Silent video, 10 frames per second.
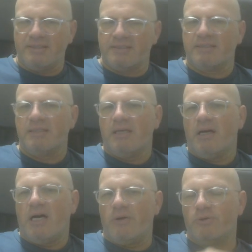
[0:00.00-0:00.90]
is
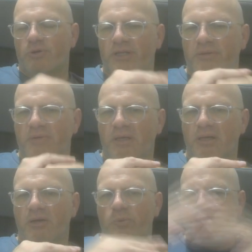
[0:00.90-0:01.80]
how you can
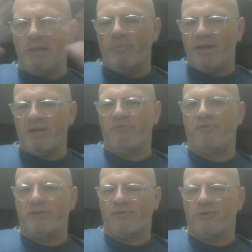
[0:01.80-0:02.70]
really
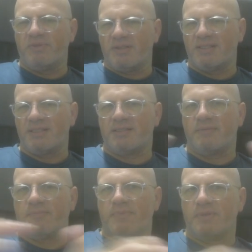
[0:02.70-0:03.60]
benefit from this
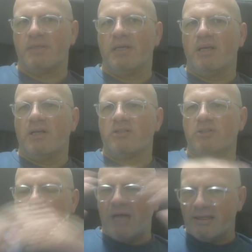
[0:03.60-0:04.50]
system.
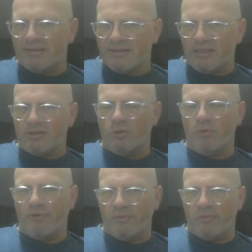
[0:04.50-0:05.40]
So guys, thank you
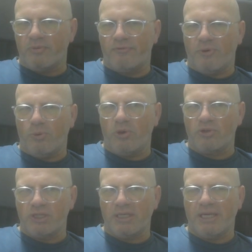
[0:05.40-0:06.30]
for
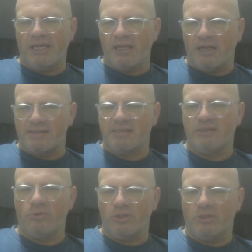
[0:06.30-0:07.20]
watching, and I see
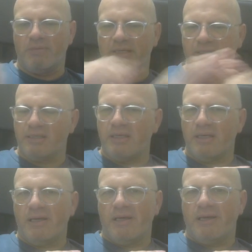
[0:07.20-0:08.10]
you in my
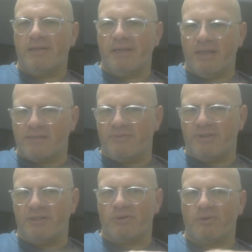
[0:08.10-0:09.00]
next
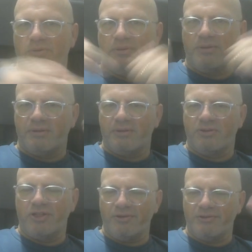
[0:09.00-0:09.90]
video.
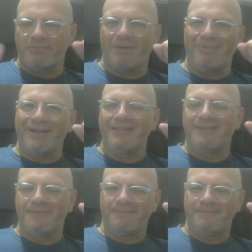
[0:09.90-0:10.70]
Cheers, bye bye.